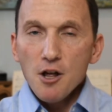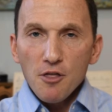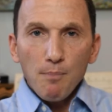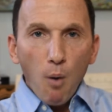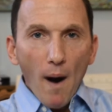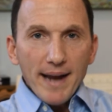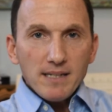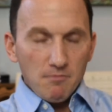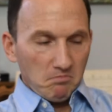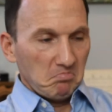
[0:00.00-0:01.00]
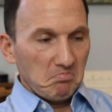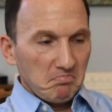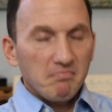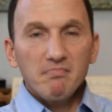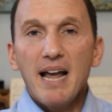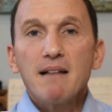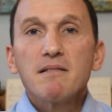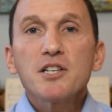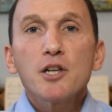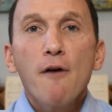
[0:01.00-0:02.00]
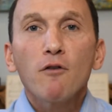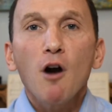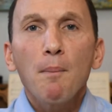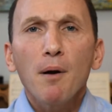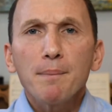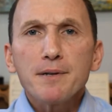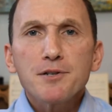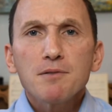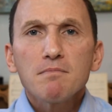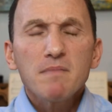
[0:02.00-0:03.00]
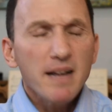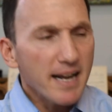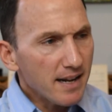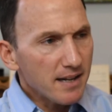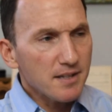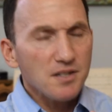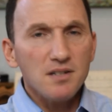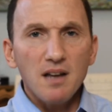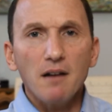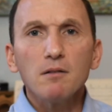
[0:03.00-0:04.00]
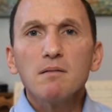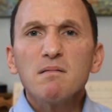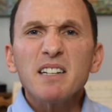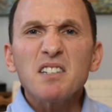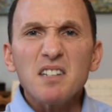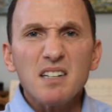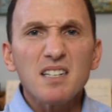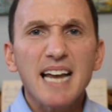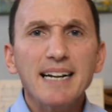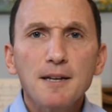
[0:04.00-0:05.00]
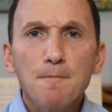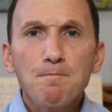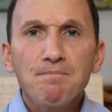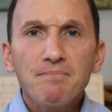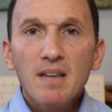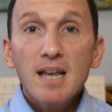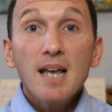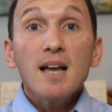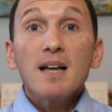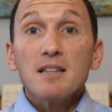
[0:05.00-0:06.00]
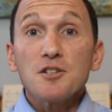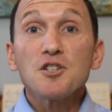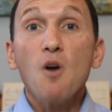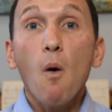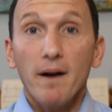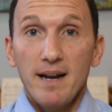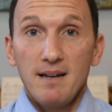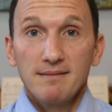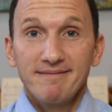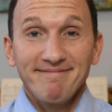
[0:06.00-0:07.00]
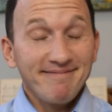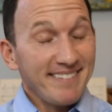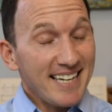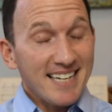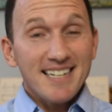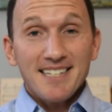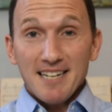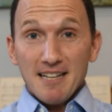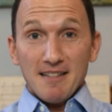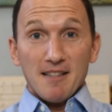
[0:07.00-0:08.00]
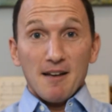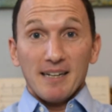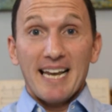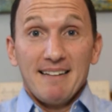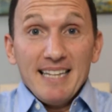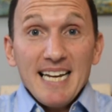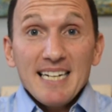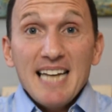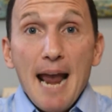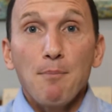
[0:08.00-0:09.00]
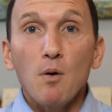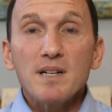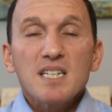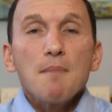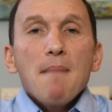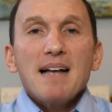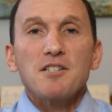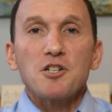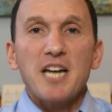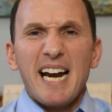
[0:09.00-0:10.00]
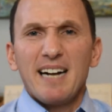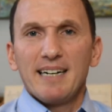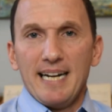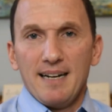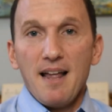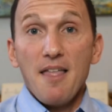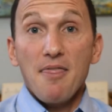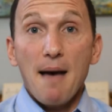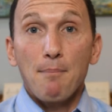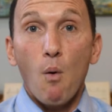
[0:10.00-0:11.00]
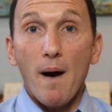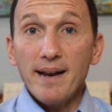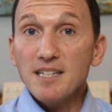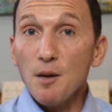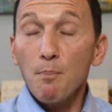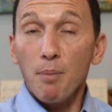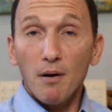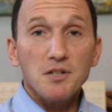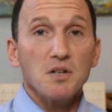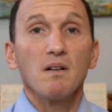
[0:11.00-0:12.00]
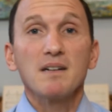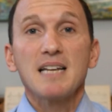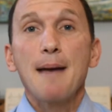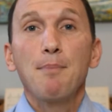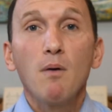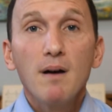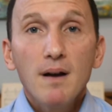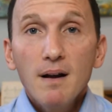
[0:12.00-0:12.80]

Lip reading: The point, it's the overall purpose. It's subtle, it's succinct. The story is the example. It's the message carrying that point. It's a personal example